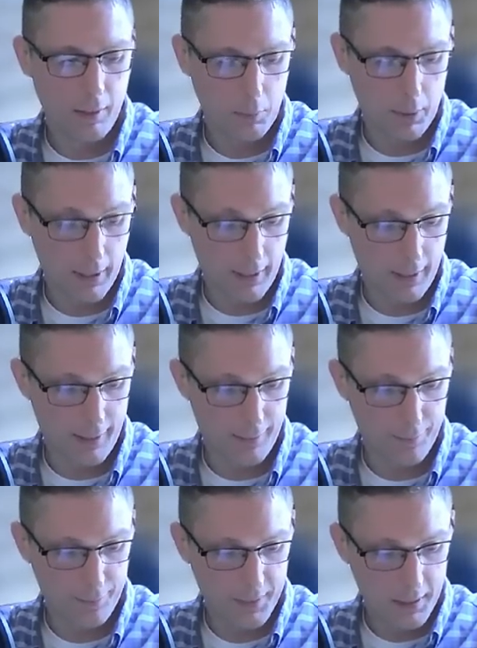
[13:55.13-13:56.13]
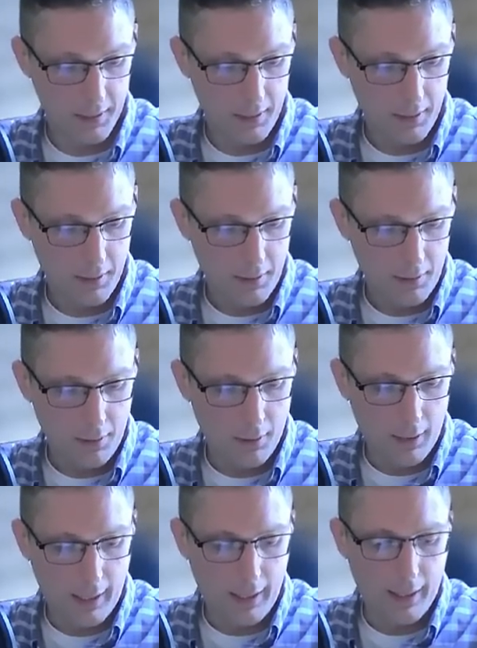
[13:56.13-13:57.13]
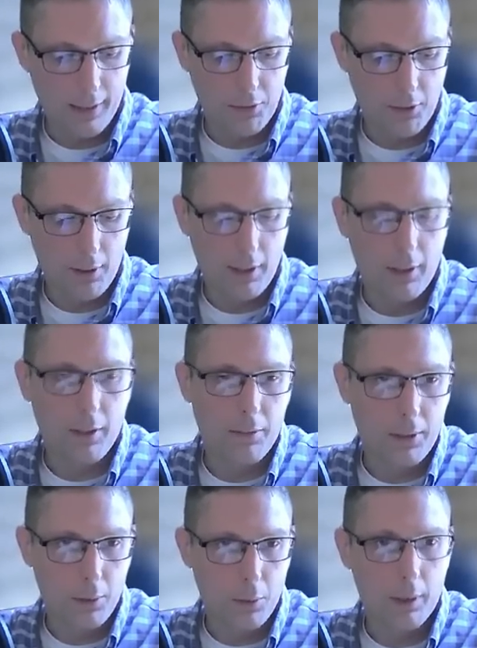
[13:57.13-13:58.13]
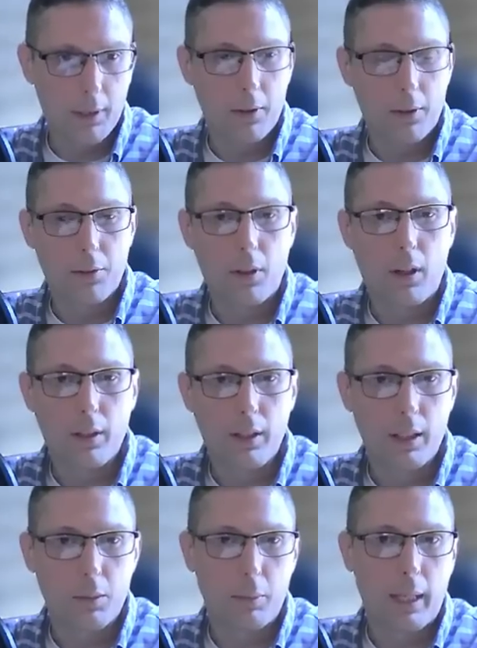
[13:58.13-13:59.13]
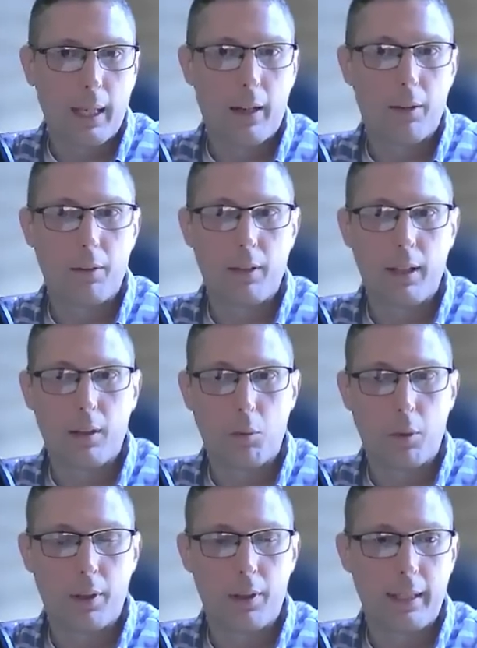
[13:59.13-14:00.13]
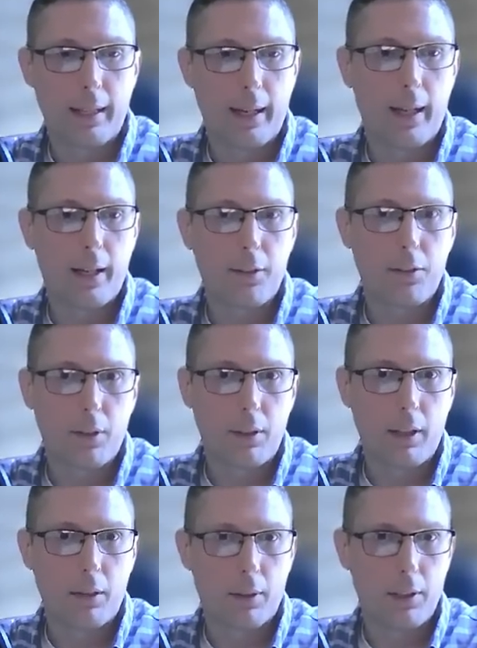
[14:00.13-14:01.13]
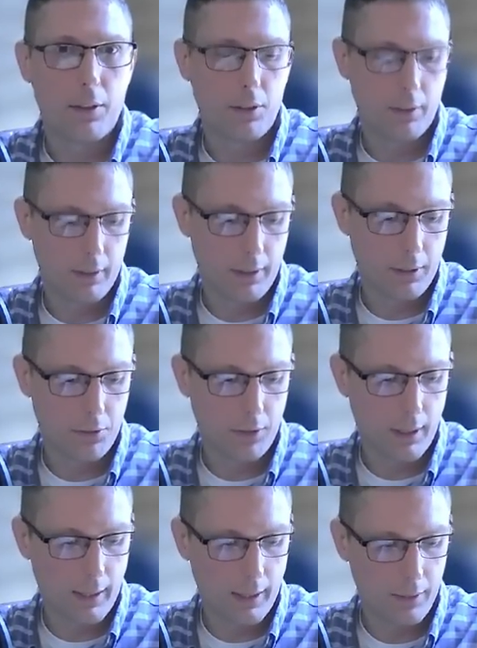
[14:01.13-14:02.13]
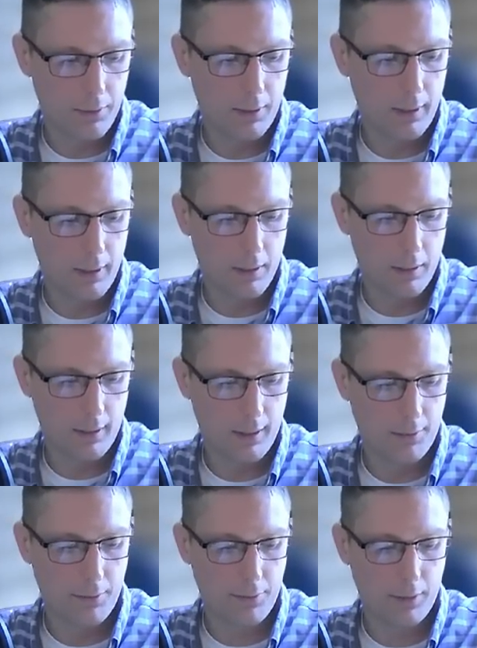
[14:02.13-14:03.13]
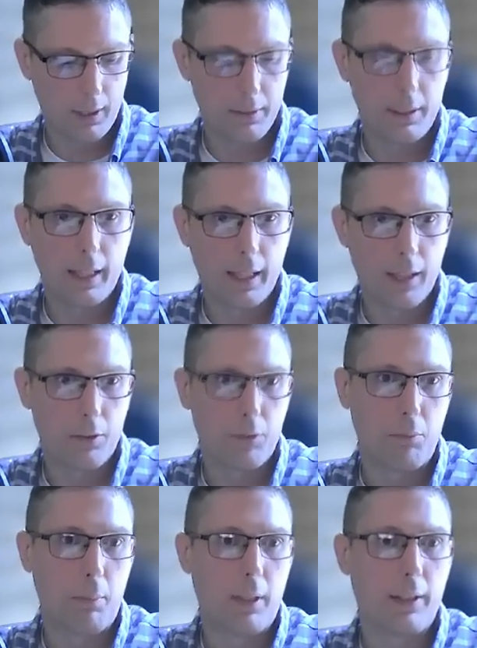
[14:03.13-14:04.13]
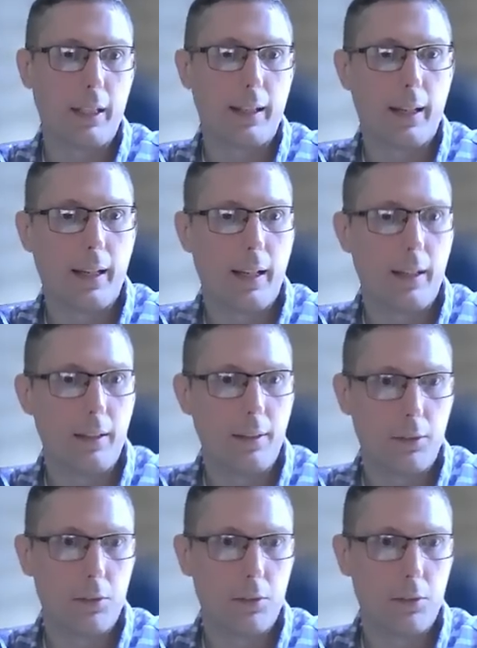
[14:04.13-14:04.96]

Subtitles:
But I saw an interview where you were talking about one of the acts that they recently signed, and a floodgate of money headed